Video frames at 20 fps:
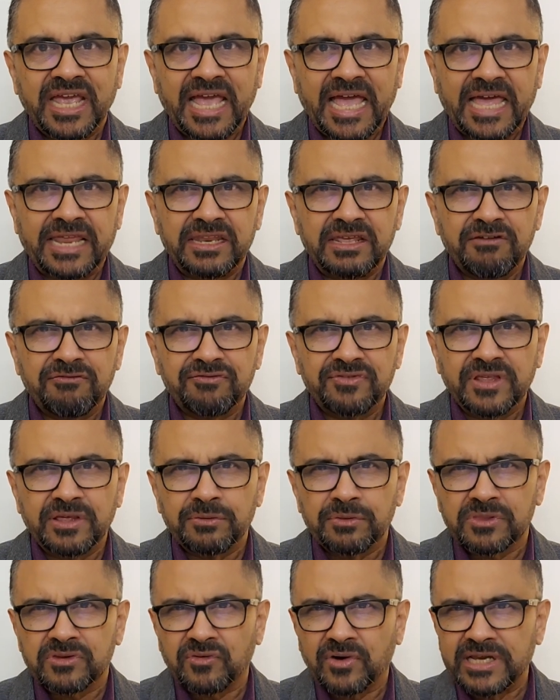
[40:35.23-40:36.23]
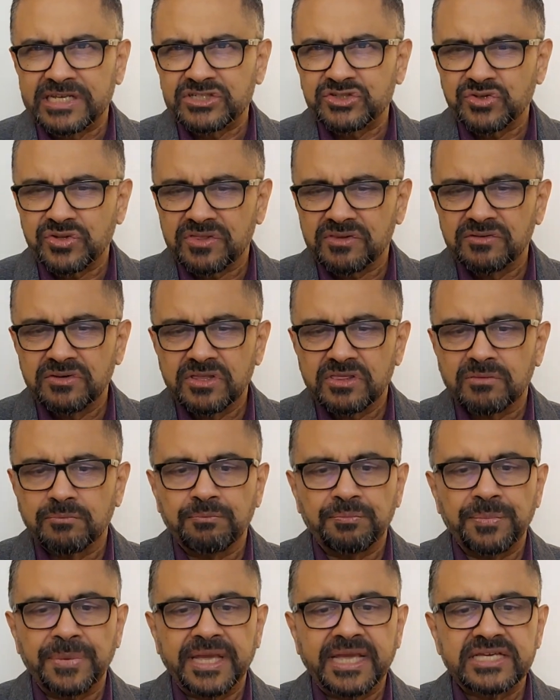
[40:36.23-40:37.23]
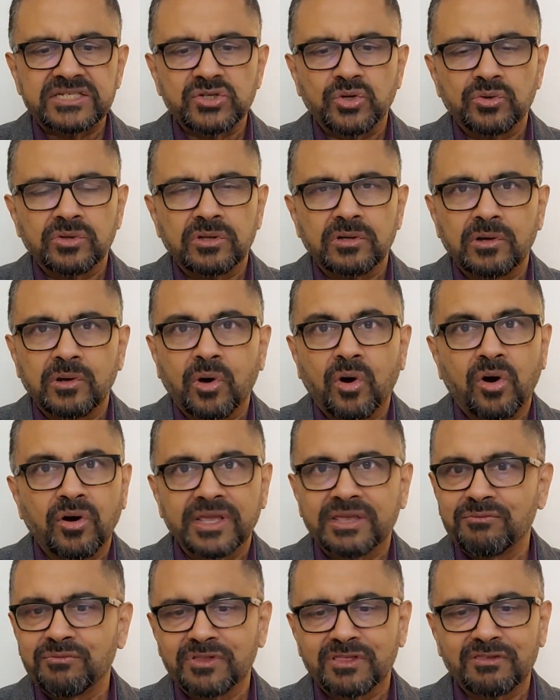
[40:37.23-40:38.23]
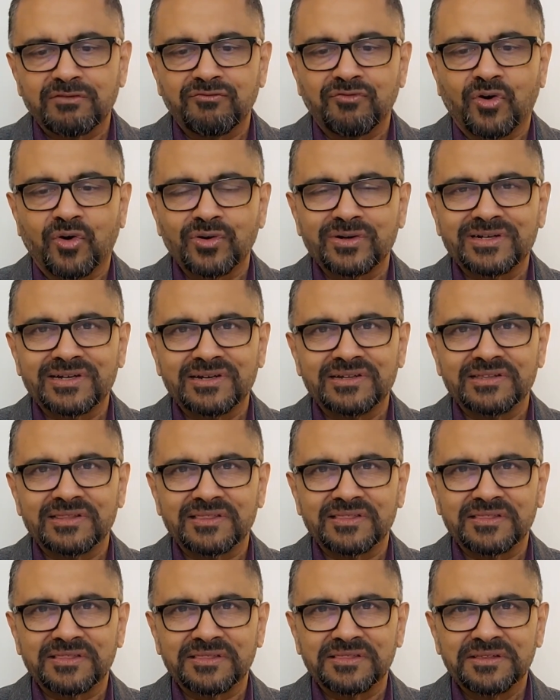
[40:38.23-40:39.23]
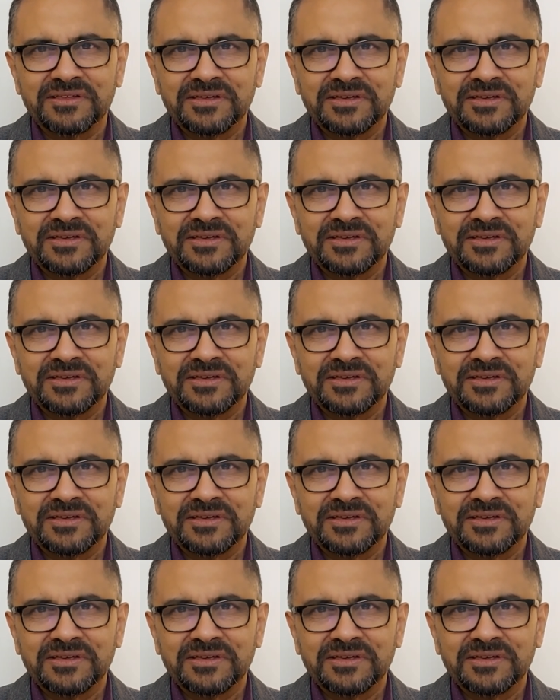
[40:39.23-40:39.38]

And if there's righteousness based on the law, he was faultless.